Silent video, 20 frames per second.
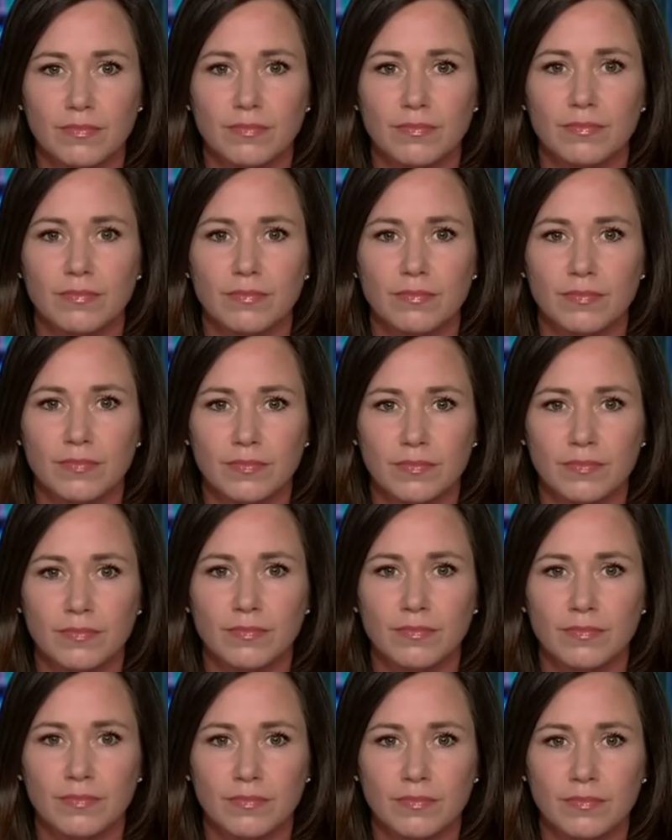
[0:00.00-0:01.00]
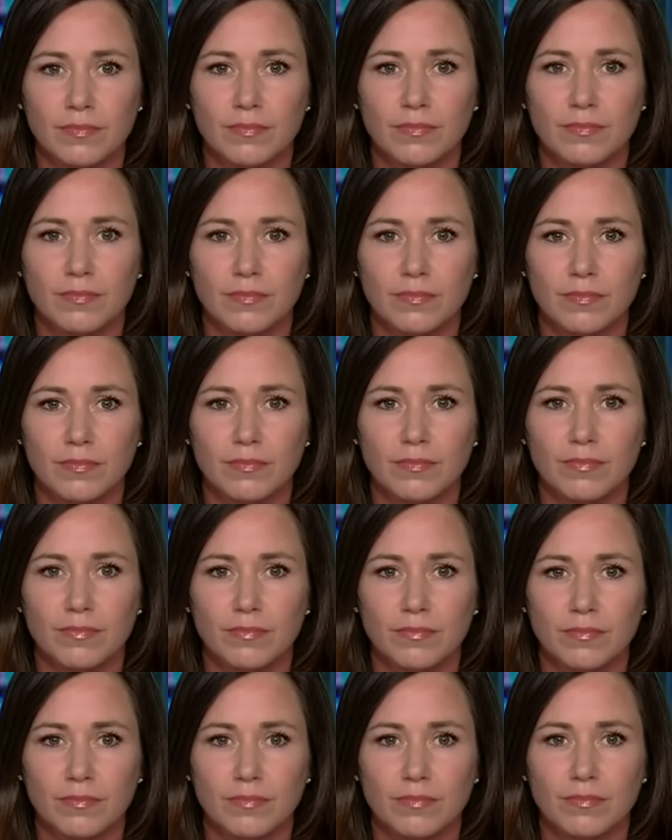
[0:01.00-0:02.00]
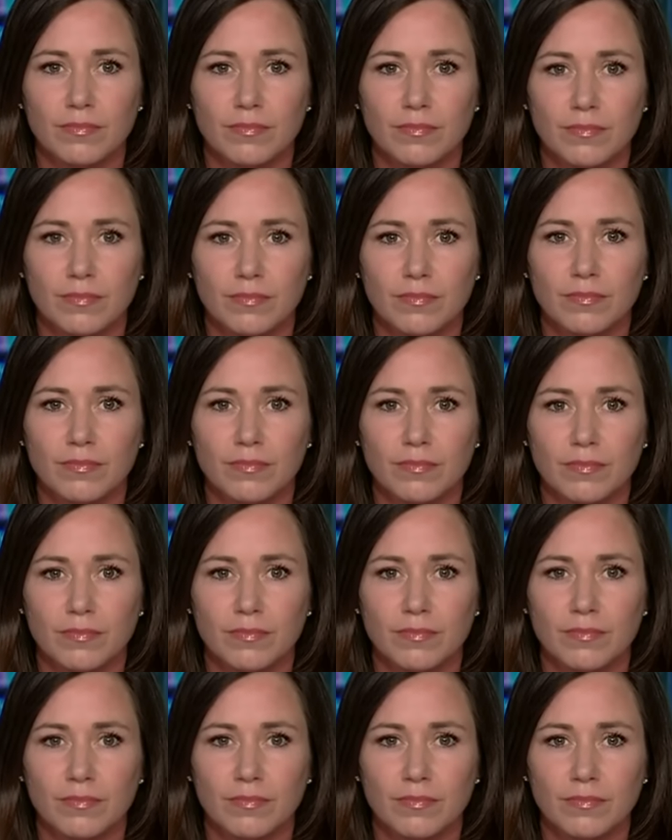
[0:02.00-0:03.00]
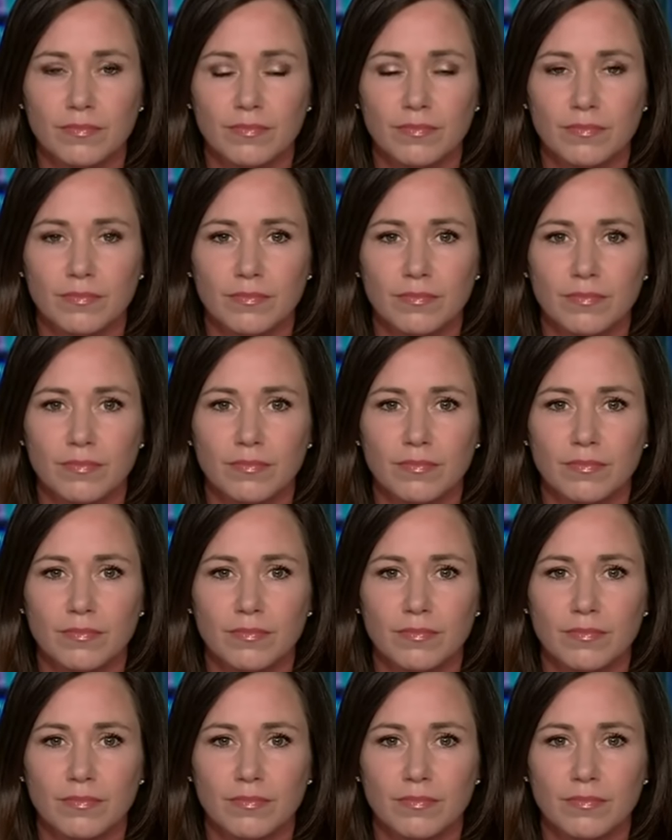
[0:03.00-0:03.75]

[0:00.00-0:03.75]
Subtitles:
No words are spoken by the person on screen.